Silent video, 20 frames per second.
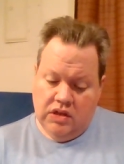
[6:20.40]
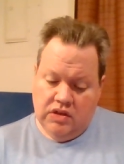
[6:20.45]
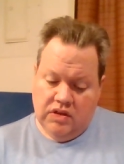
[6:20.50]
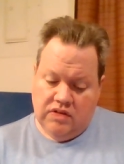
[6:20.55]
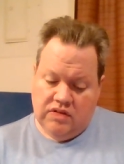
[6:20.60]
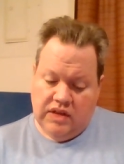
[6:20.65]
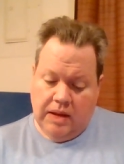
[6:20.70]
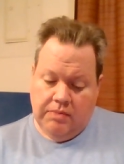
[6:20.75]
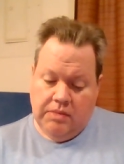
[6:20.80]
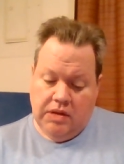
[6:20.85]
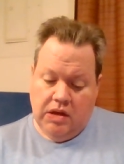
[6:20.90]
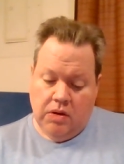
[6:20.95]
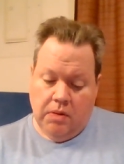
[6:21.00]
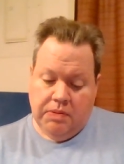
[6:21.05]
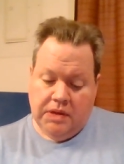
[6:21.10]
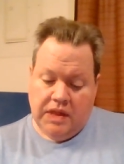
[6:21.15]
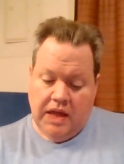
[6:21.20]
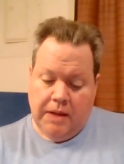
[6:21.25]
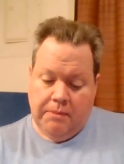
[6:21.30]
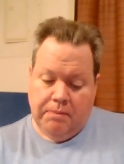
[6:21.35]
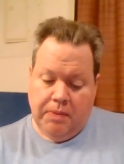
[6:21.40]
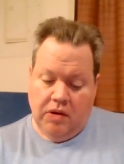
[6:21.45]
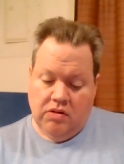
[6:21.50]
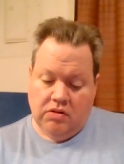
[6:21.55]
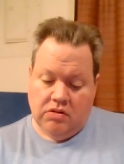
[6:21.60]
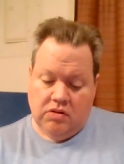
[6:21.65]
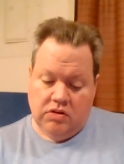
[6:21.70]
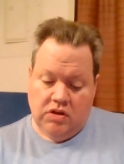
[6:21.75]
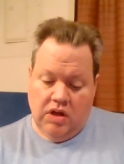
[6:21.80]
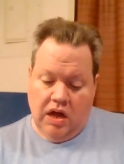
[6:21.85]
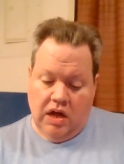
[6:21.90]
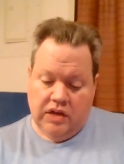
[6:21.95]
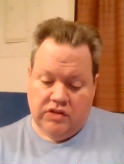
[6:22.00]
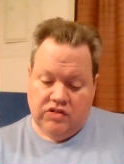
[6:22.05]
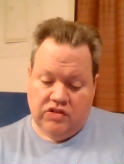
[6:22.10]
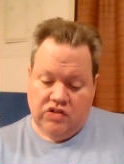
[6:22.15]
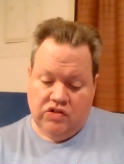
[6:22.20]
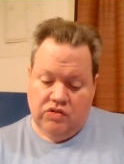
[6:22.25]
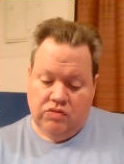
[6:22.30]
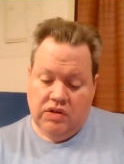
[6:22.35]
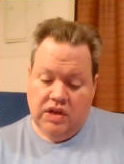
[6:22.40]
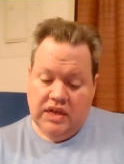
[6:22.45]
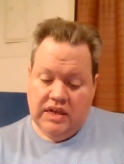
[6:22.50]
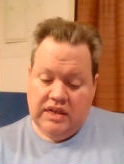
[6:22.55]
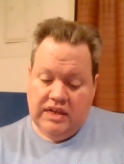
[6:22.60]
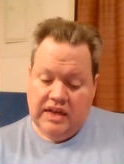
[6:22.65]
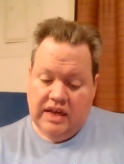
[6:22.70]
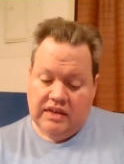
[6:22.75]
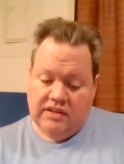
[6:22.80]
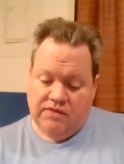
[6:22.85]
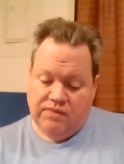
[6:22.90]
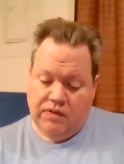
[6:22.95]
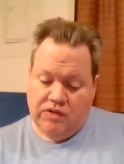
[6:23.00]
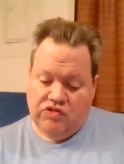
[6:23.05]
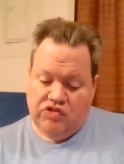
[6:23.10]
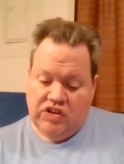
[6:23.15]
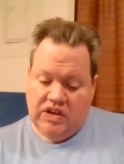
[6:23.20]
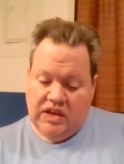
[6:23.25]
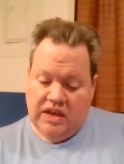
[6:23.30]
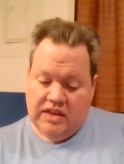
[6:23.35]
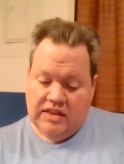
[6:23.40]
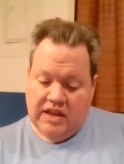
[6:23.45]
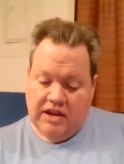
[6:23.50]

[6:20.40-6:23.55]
the same year, but they both lost to "Yes Virginia,